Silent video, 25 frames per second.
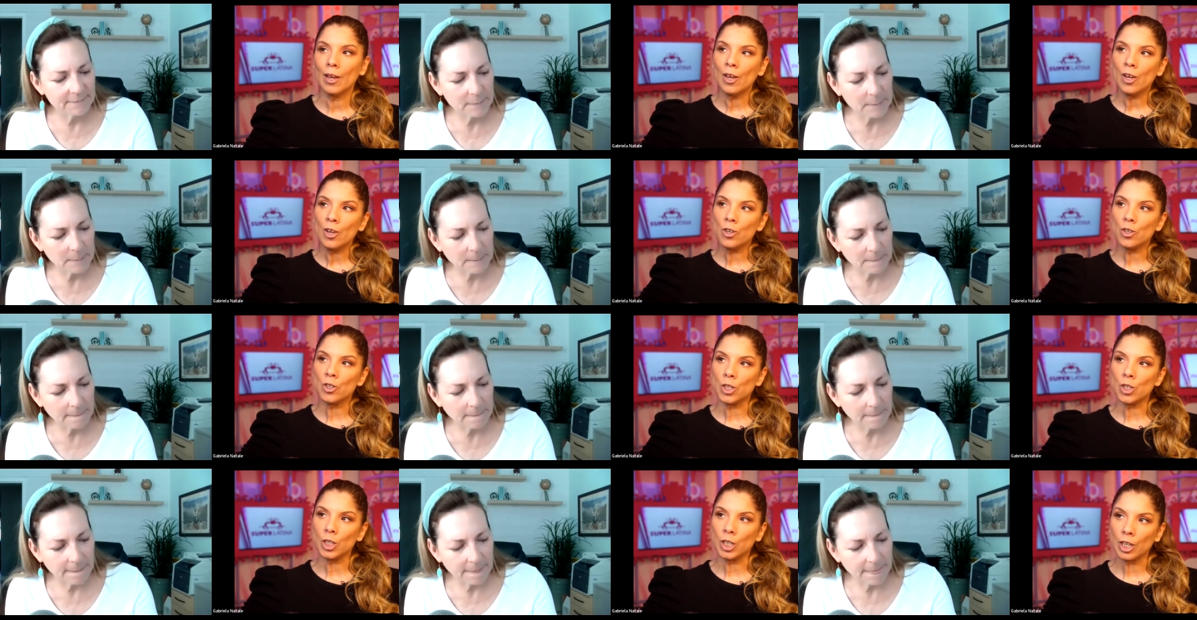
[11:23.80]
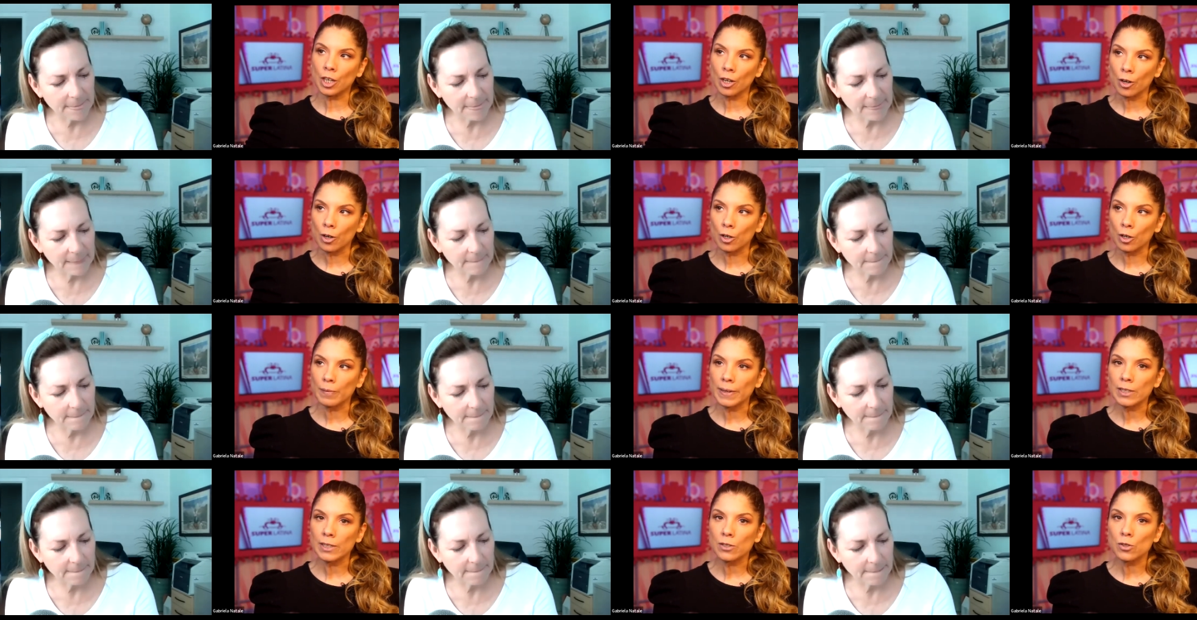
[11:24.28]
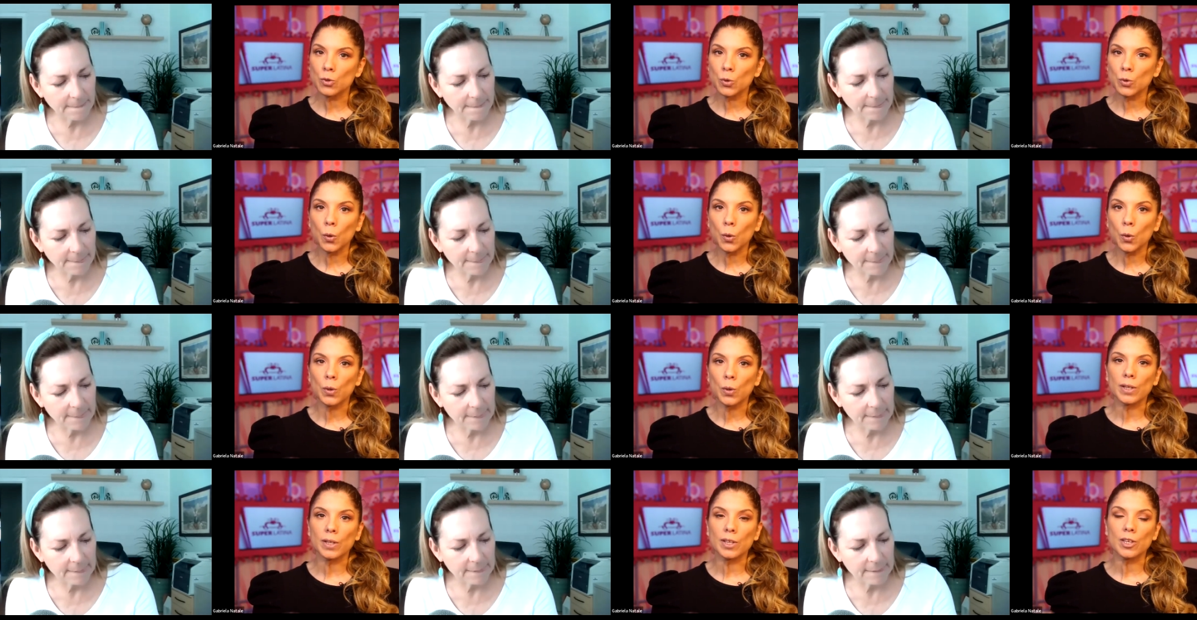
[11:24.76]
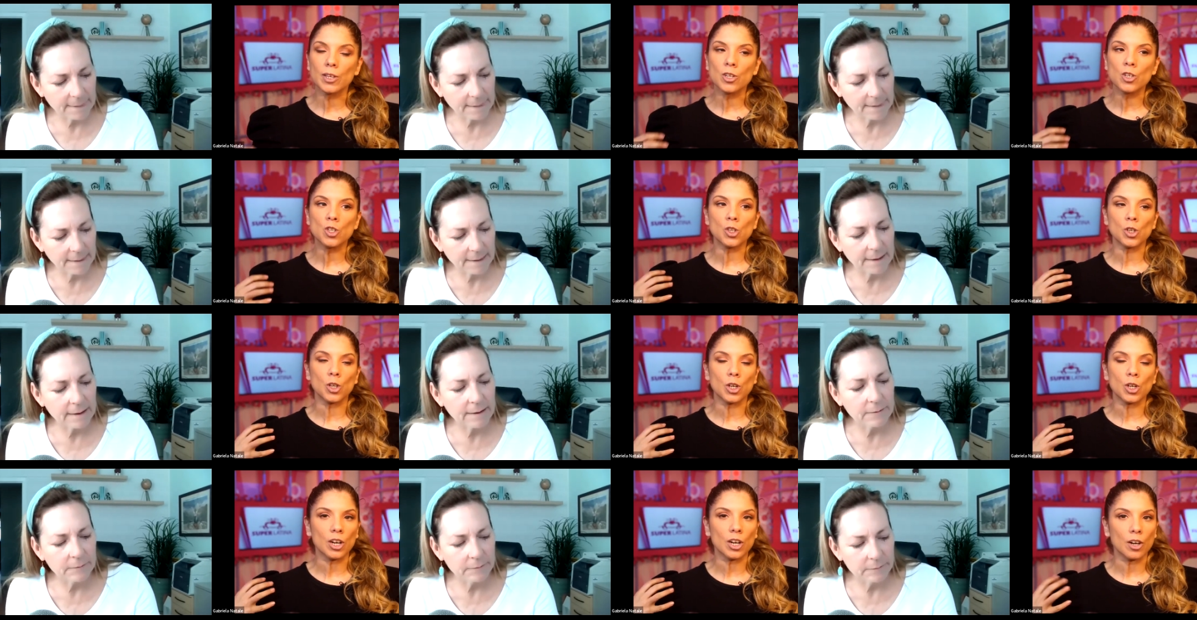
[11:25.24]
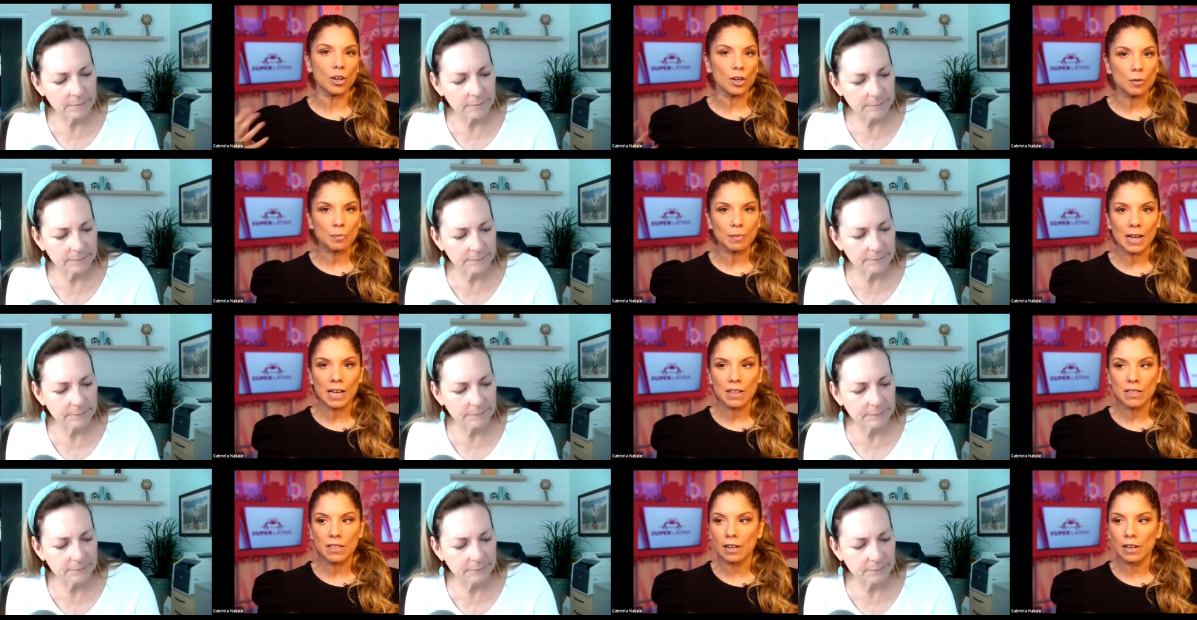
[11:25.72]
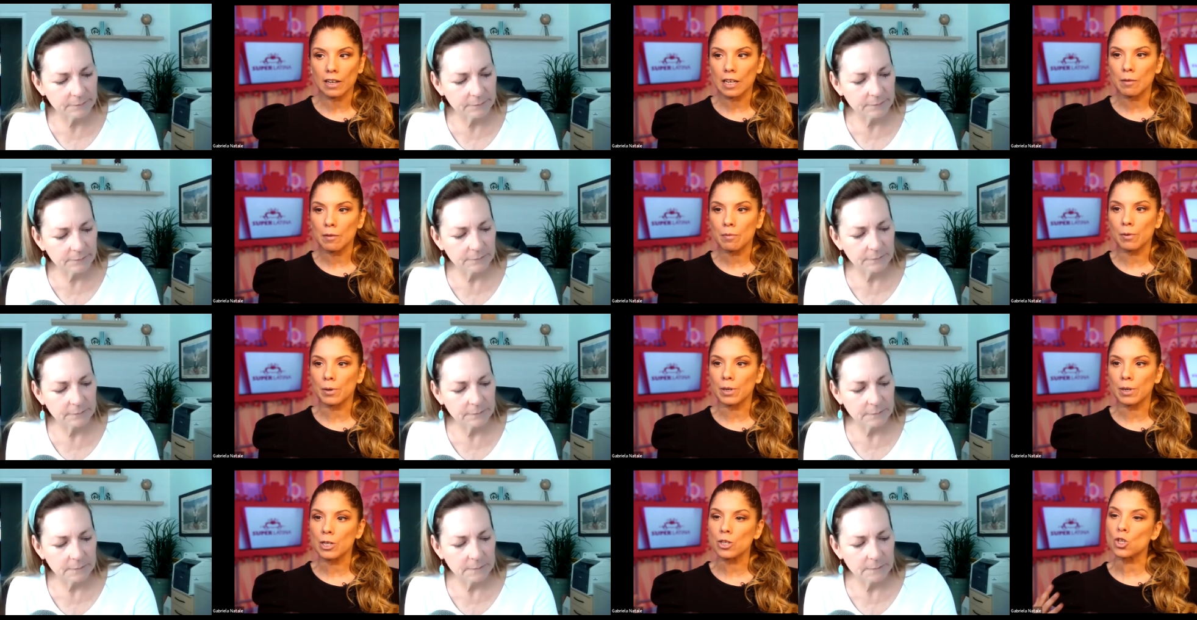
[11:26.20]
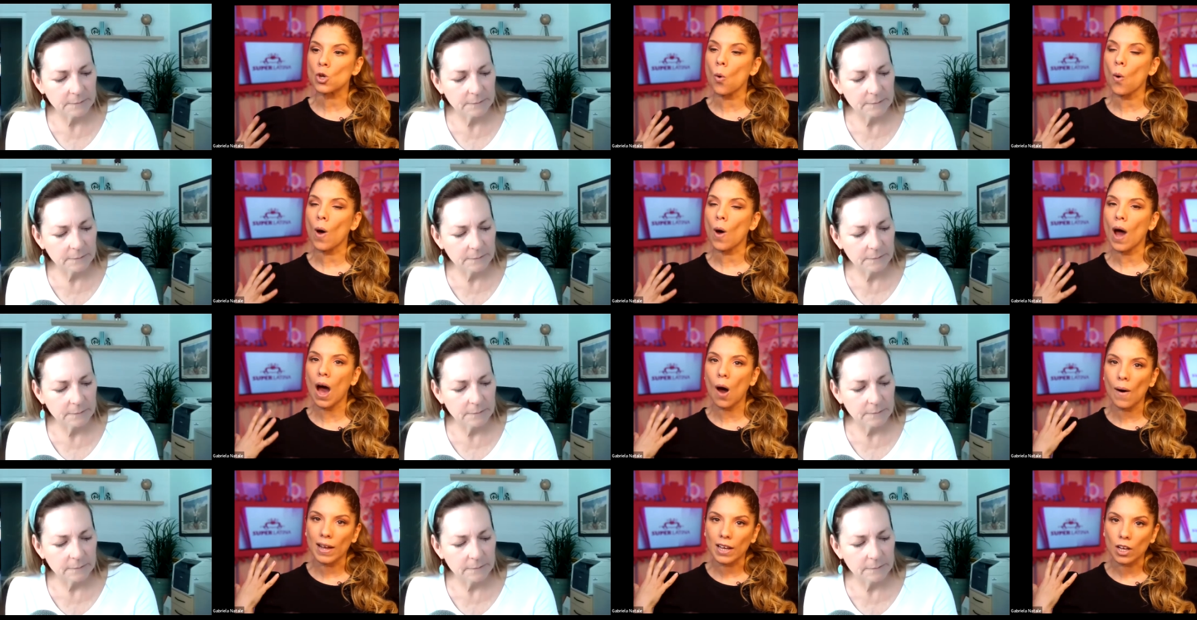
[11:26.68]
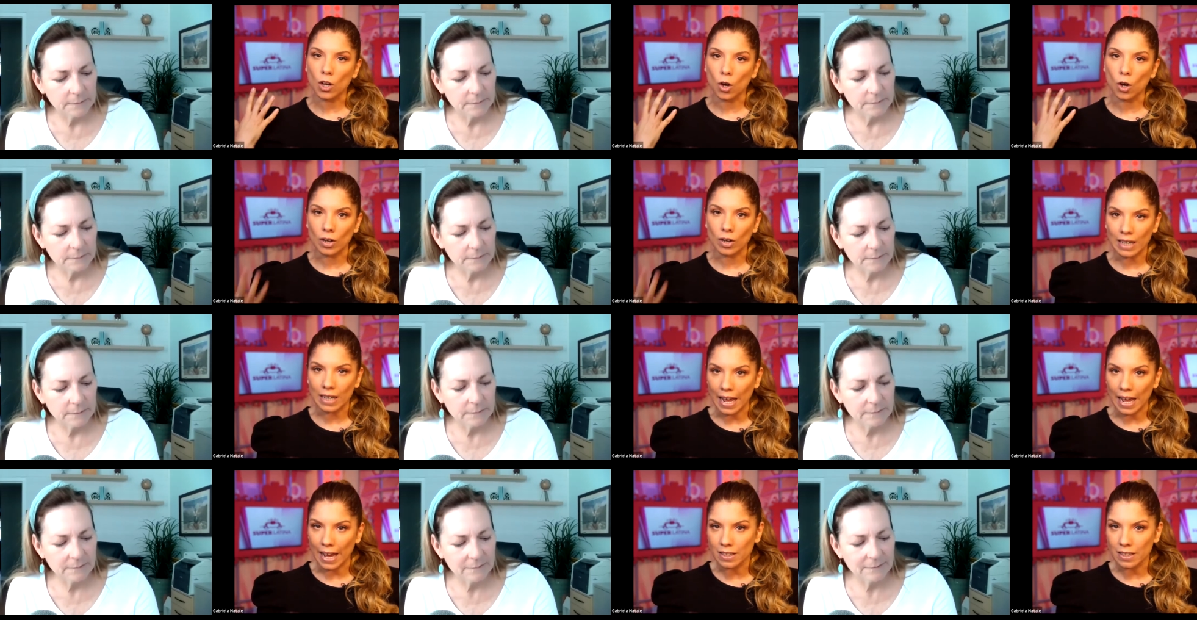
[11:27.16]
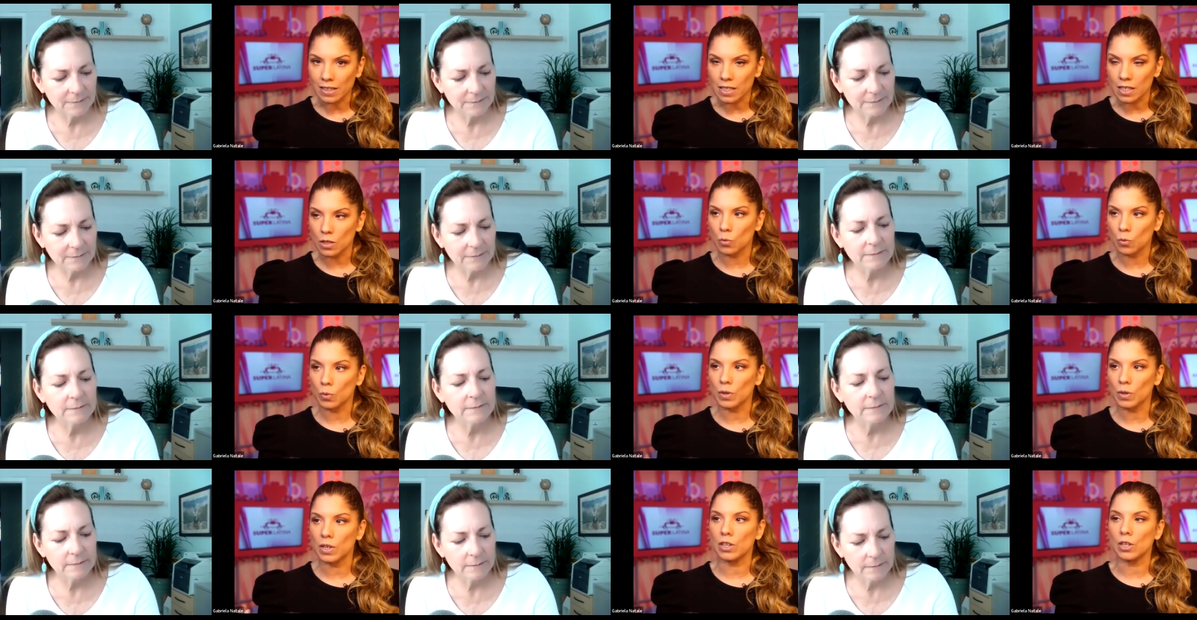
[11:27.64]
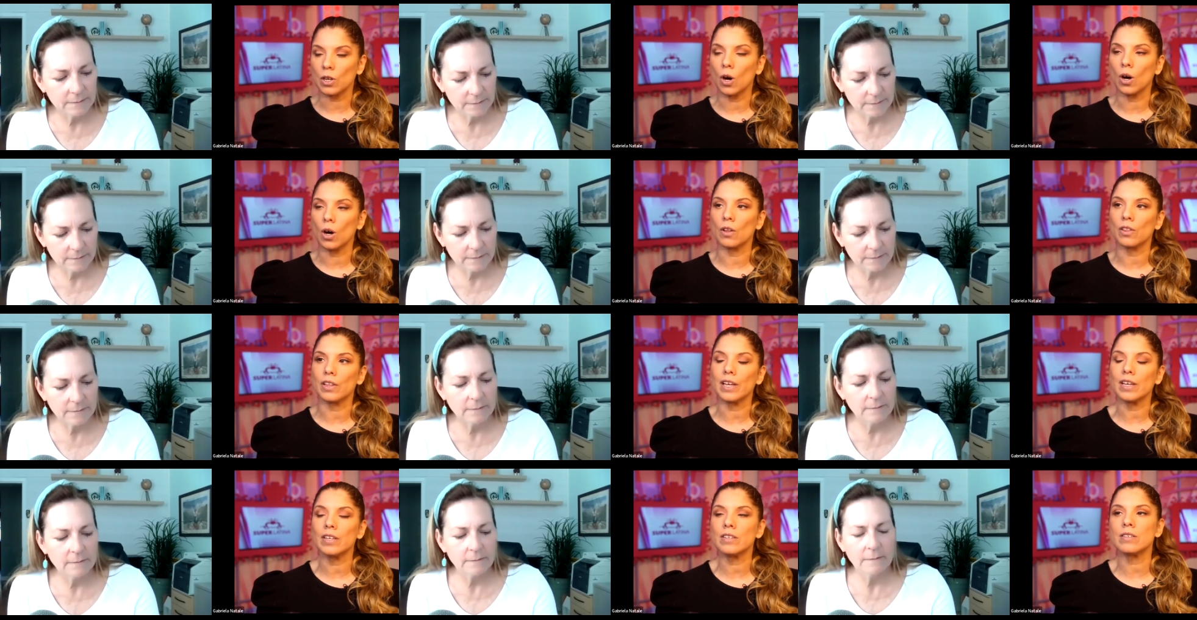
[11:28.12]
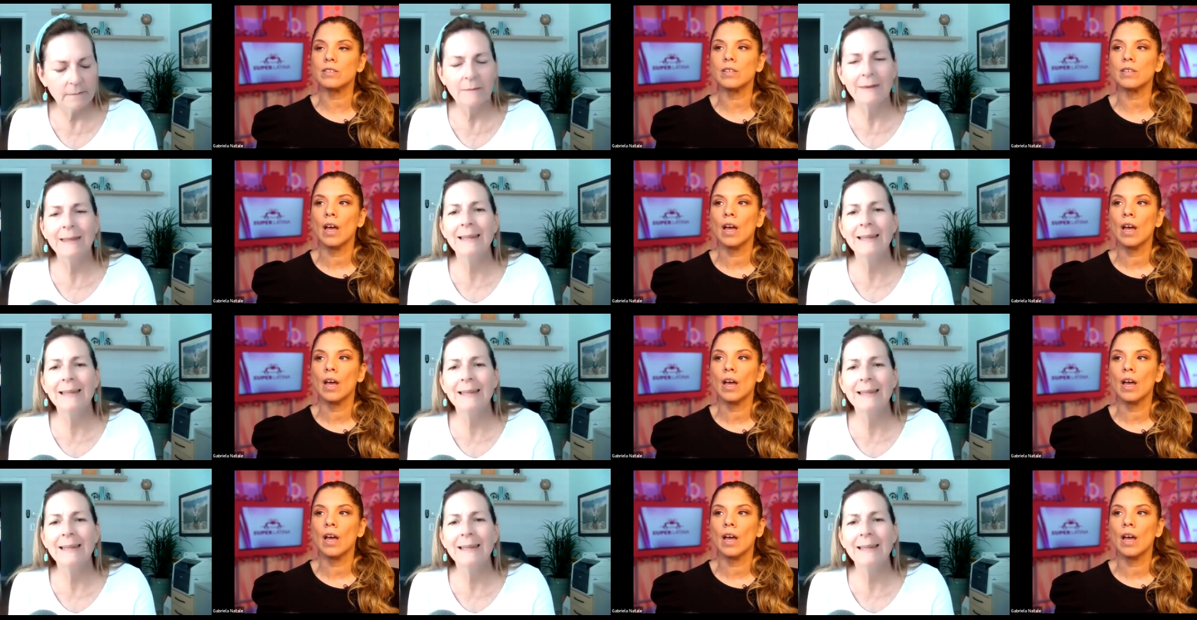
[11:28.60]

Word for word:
Speaker 1: She heard my story, she heard my delivery, so how I connected with the audience.